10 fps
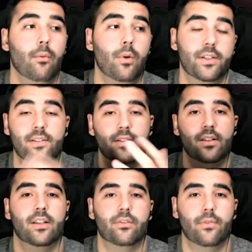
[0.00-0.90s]
once
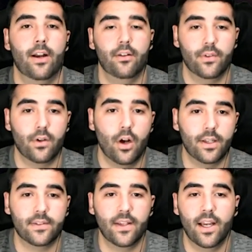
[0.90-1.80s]
the Trial of the
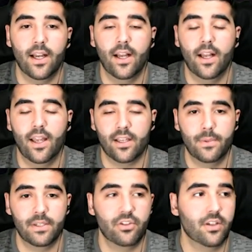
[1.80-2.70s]
Gods
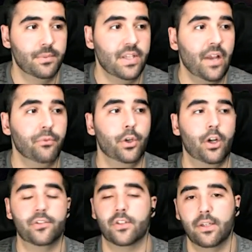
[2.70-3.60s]
expansion comes out, we're
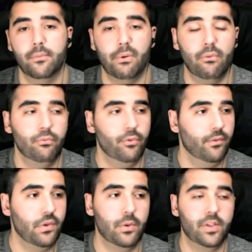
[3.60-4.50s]
also going to be
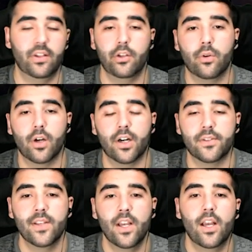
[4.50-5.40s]
reviewing the new
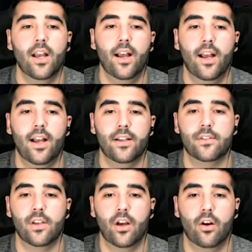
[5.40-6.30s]
cards.
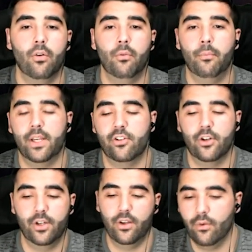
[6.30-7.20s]
So make sure
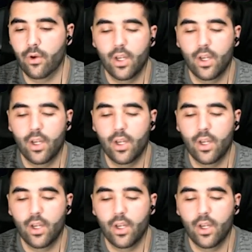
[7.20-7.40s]
you